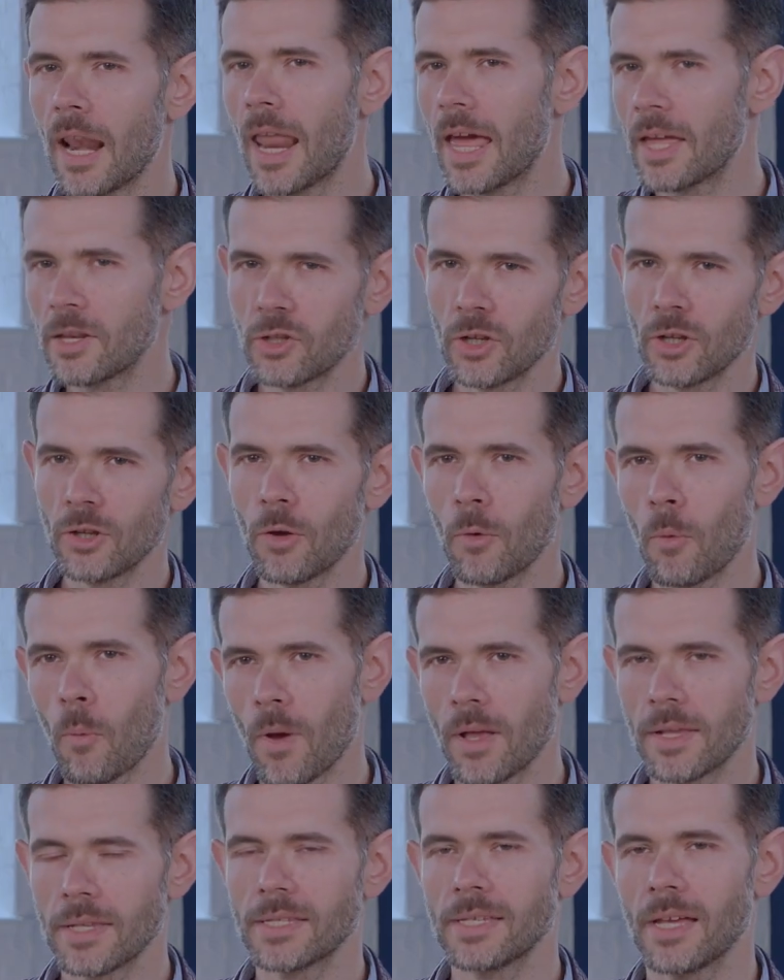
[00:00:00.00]
legend on
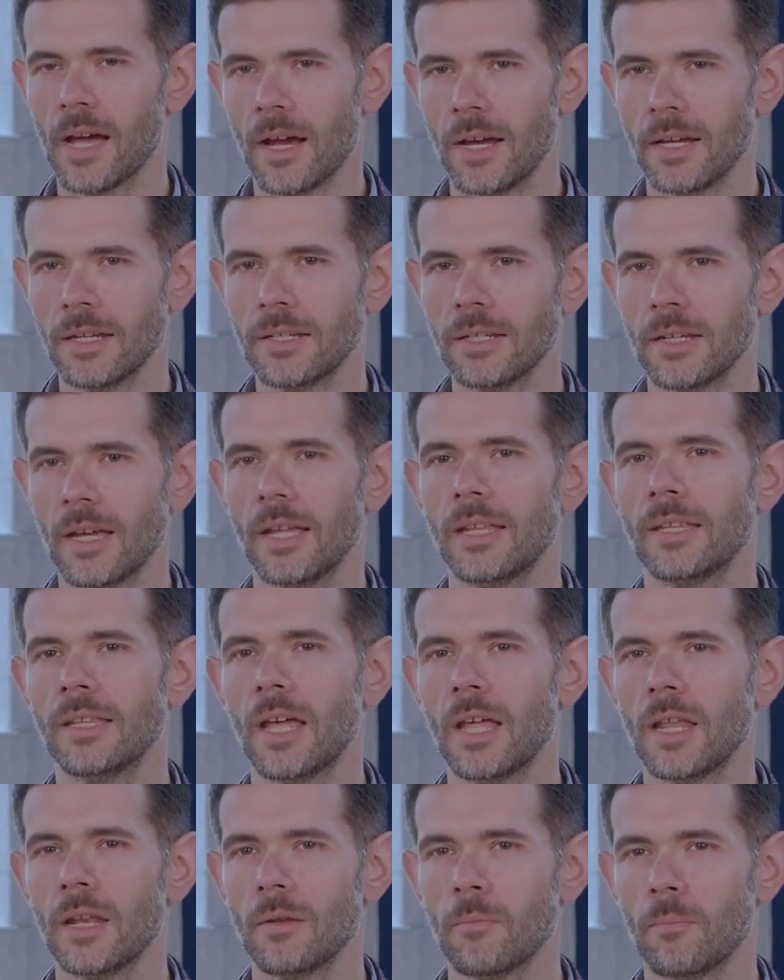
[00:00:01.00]
one side, and
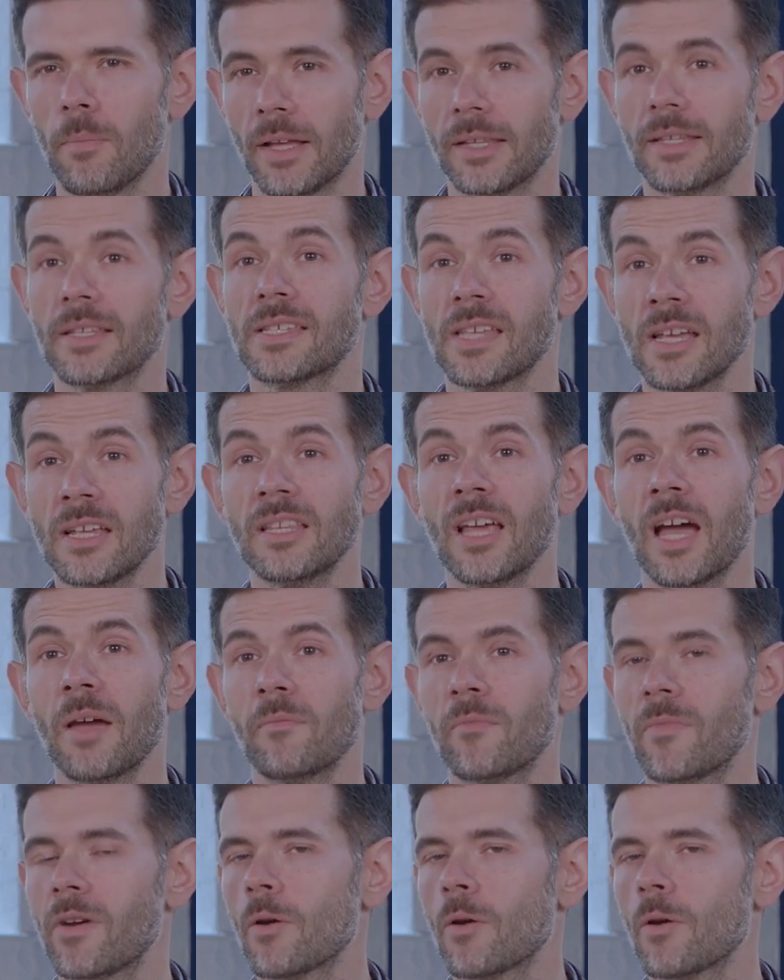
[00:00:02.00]
then, but at the same time,